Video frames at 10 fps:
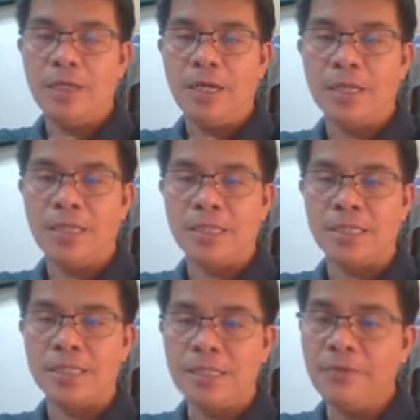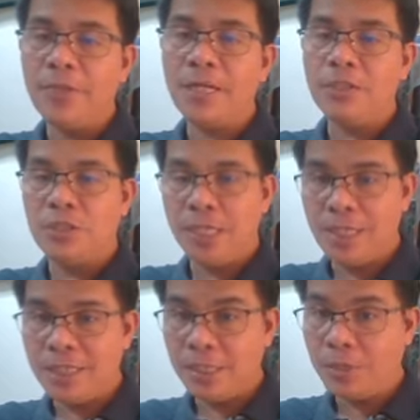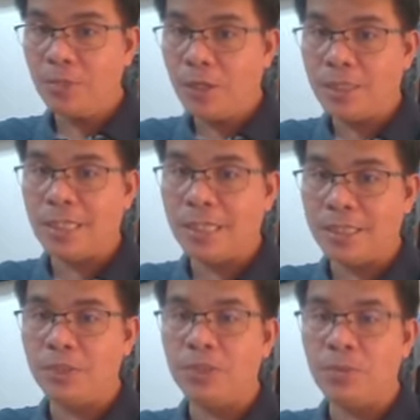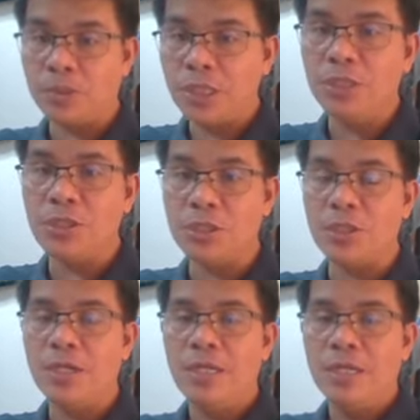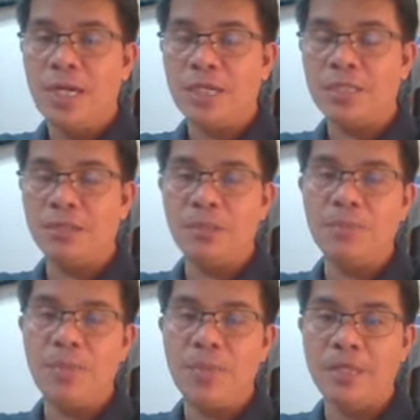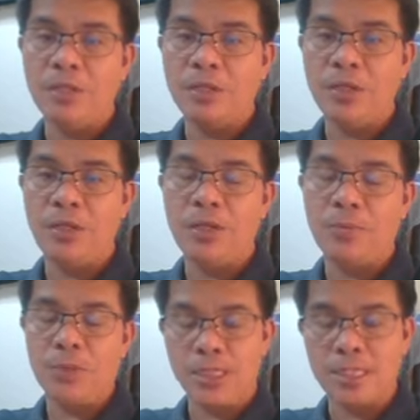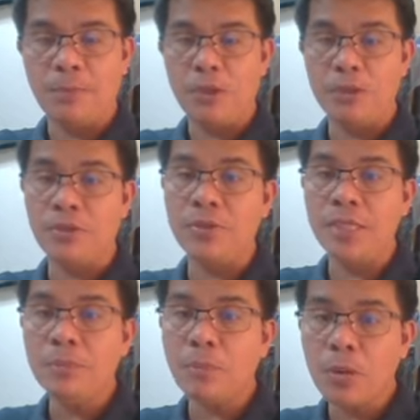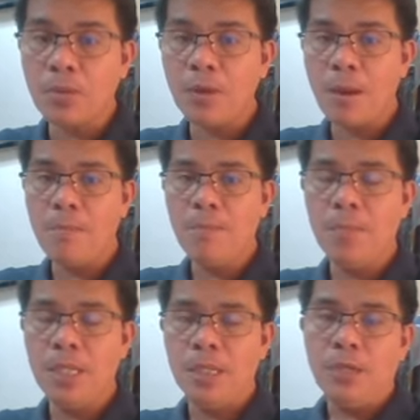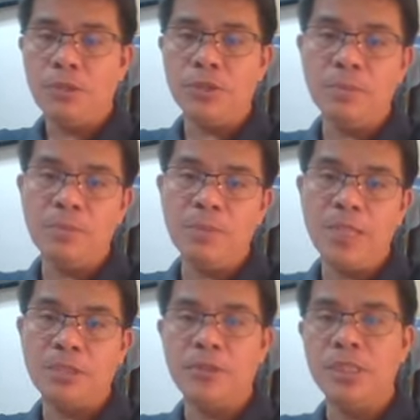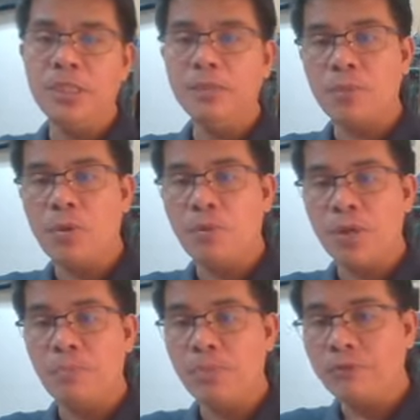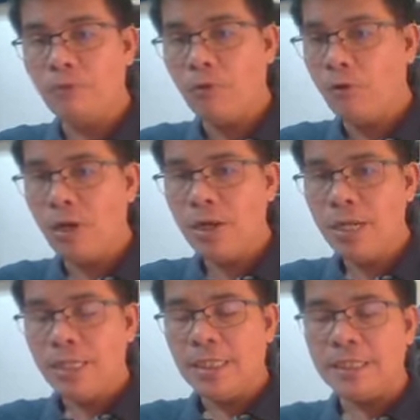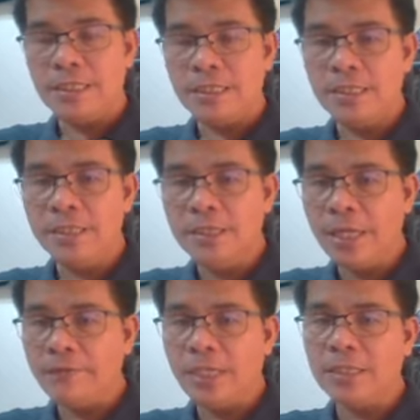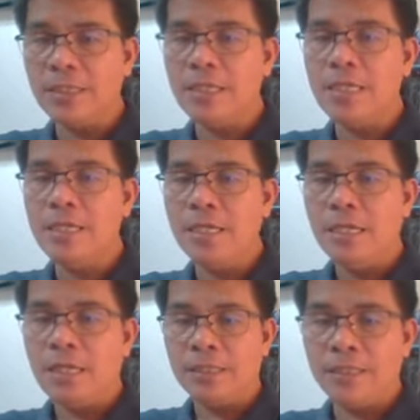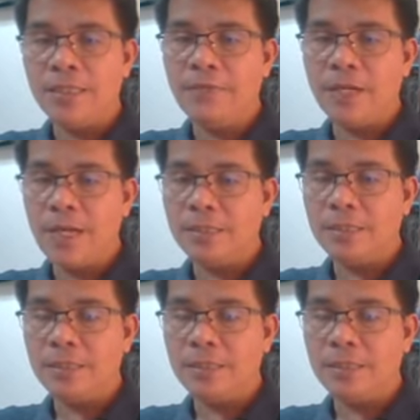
a significant change in your process, in your procedure. As you implement your, for example, your reading program, you implement your reading program before, is definitely a different